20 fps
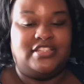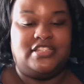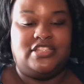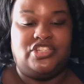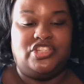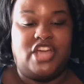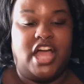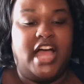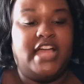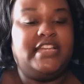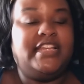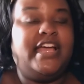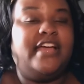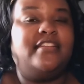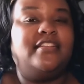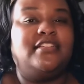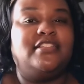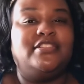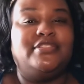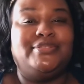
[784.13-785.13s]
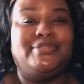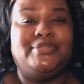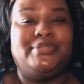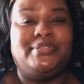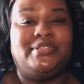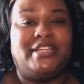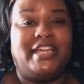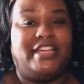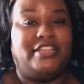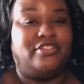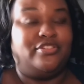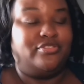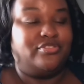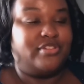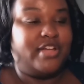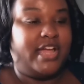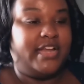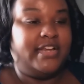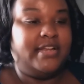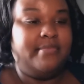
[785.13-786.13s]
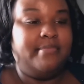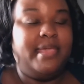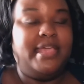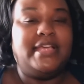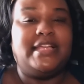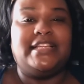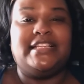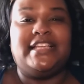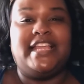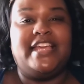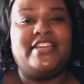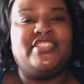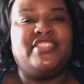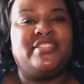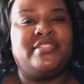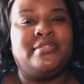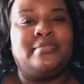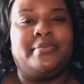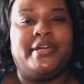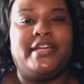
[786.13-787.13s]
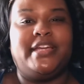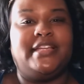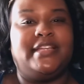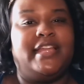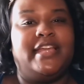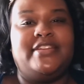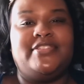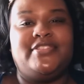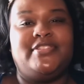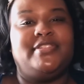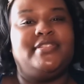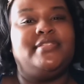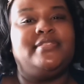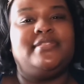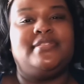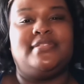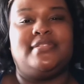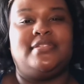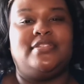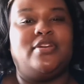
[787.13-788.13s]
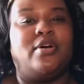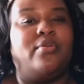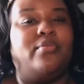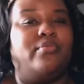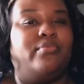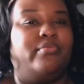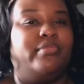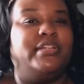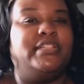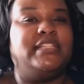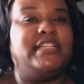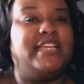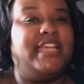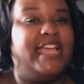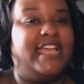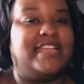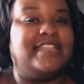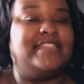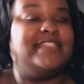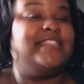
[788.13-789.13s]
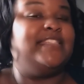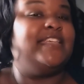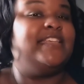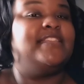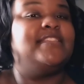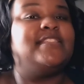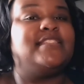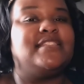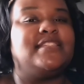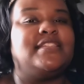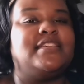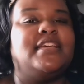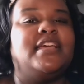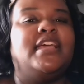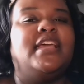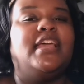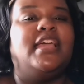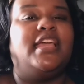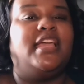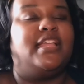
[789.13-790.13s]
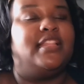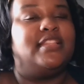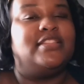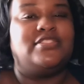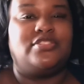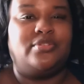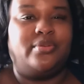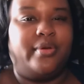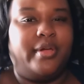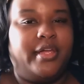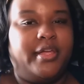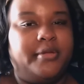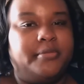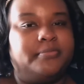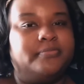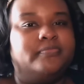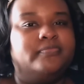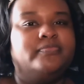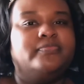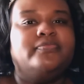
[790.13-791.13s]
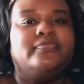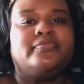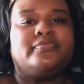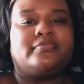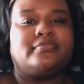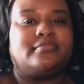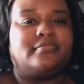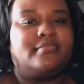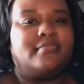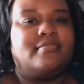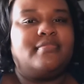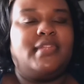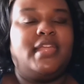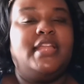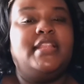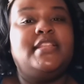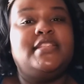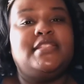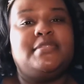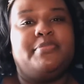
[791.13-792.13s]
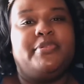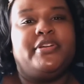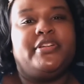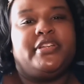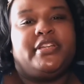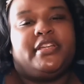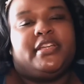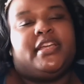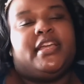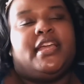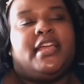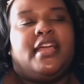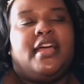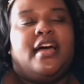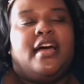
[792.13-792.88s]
just jotting down the clues and you're trying to make connections where connections don't really exist in the story, in this book.